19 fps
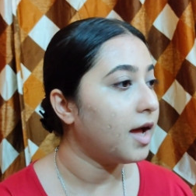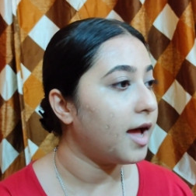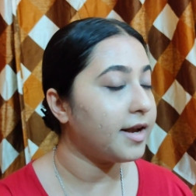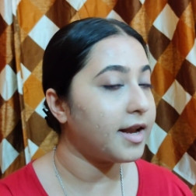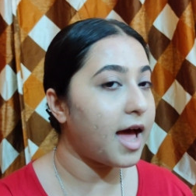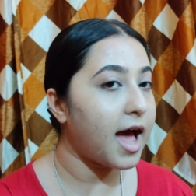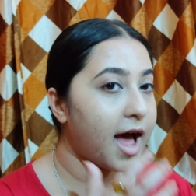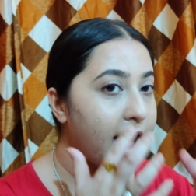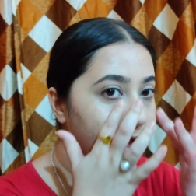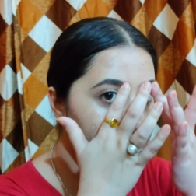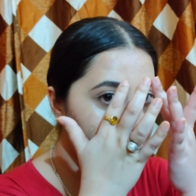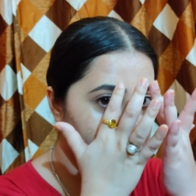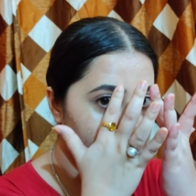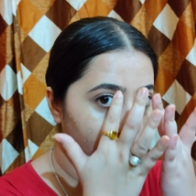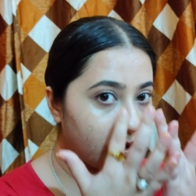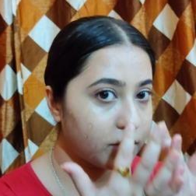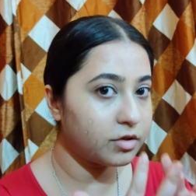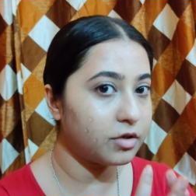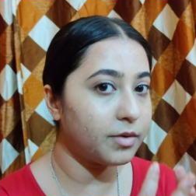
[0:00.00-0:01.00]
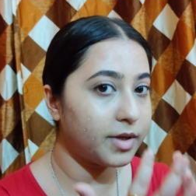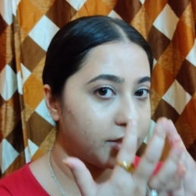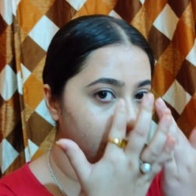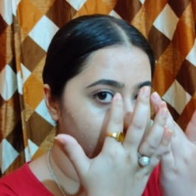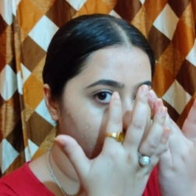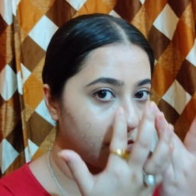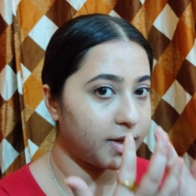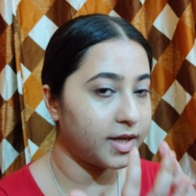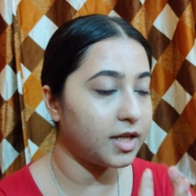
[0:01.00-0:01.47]
and I am not going
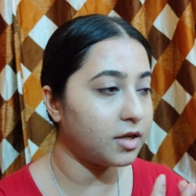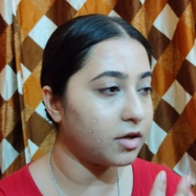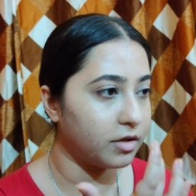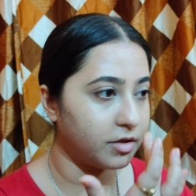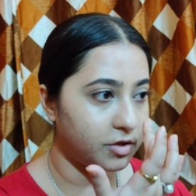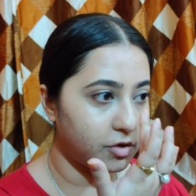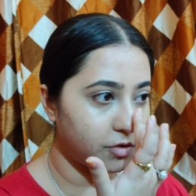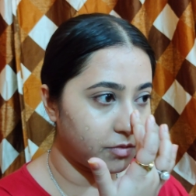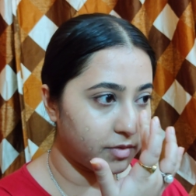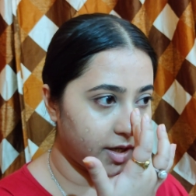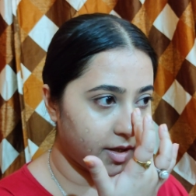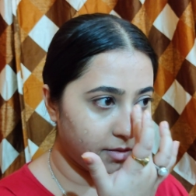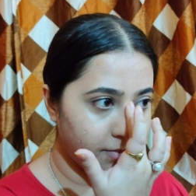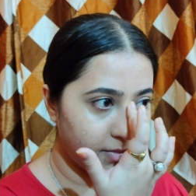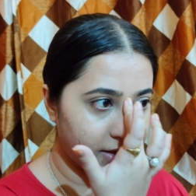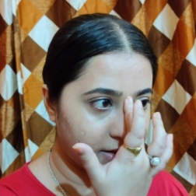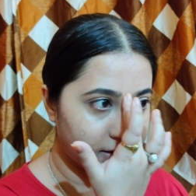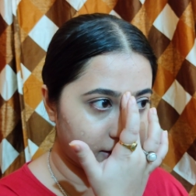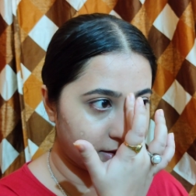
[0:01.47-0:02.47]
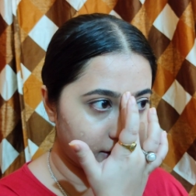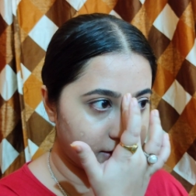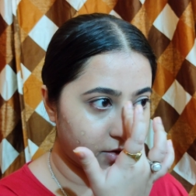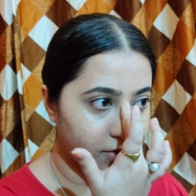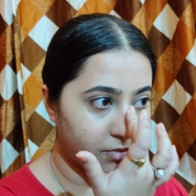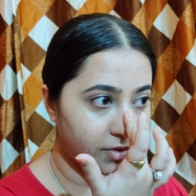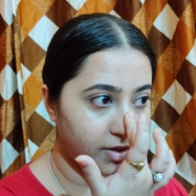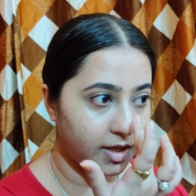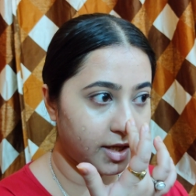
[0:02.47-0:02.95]
to do any contouring because
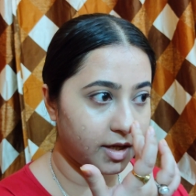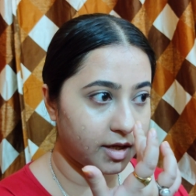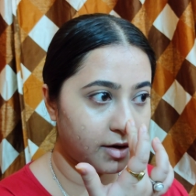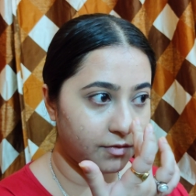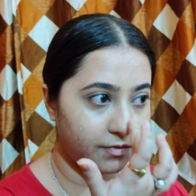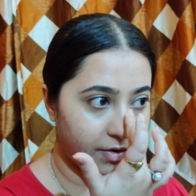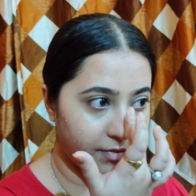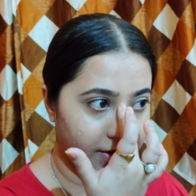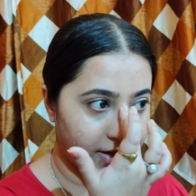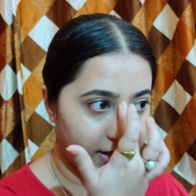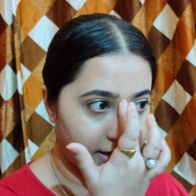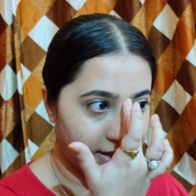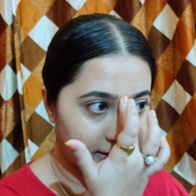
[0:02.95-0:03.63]
it's only a very